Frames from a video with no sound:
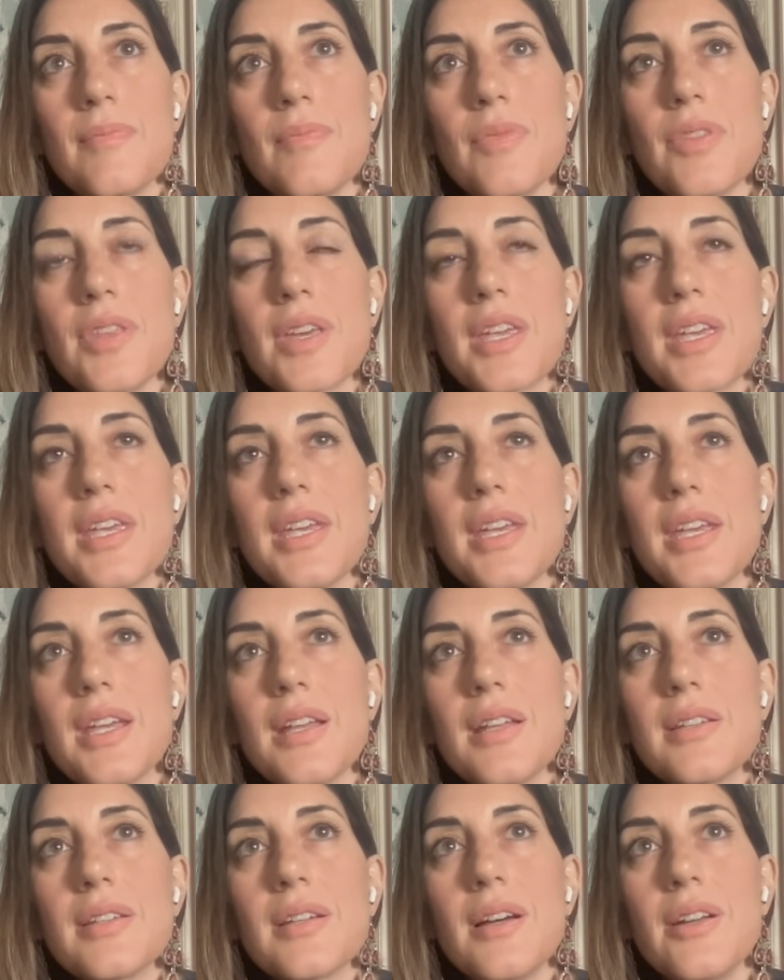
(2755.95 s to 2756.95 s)
the
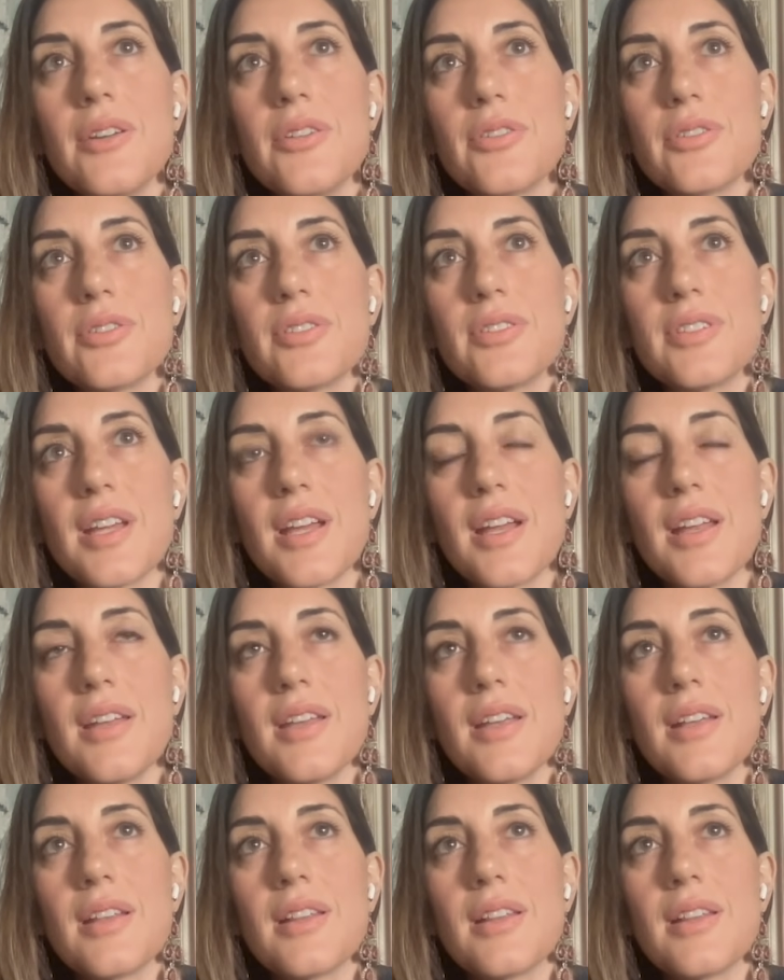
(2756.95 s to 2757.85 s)
key to understanding